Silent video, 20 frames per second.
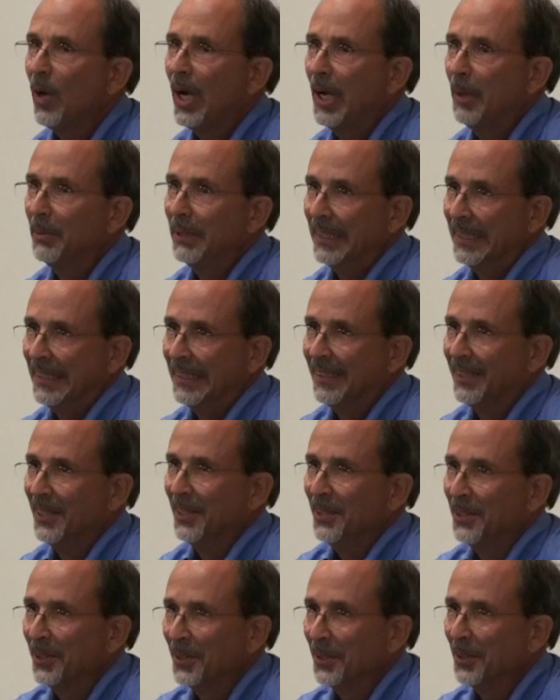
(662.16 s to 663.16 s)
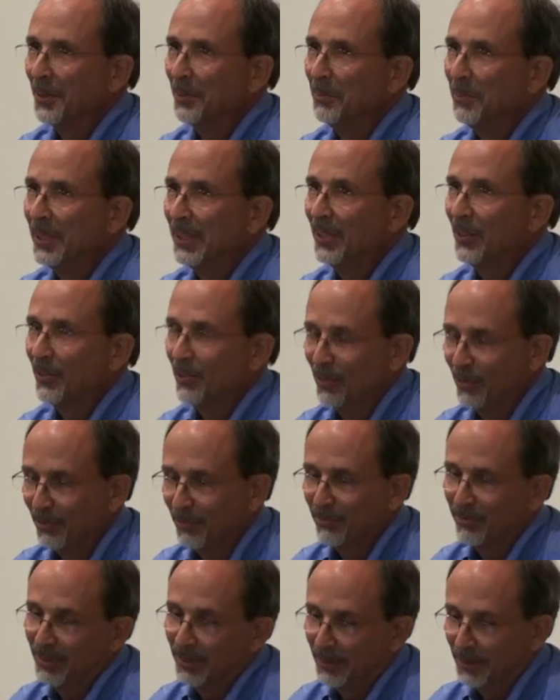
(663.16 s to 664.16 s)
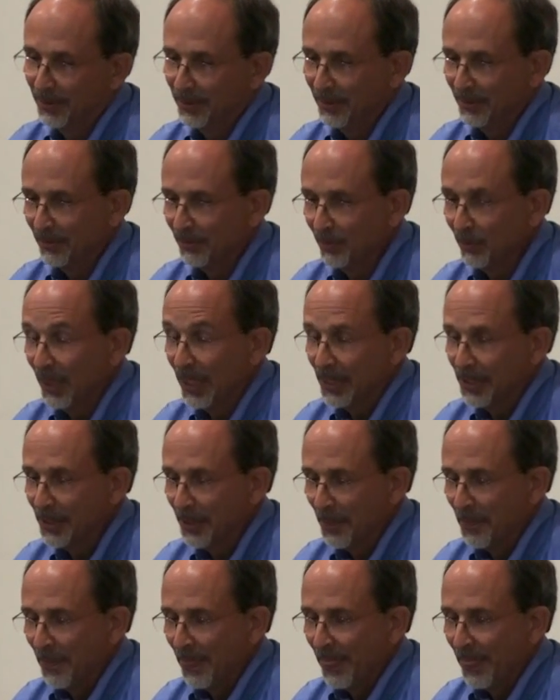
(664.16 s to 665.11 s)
wobbly because of rust.